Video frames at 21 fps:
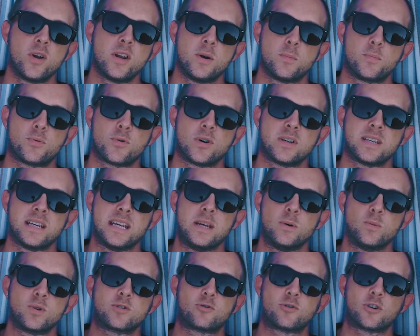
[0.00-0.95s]
into prison. He
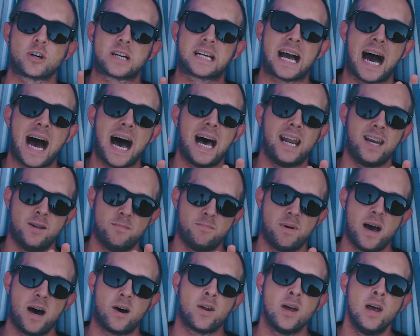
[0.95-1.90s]
was forgotten
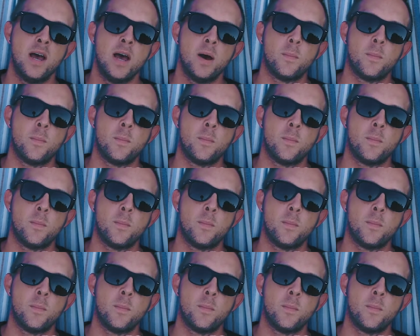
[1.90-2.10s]
about.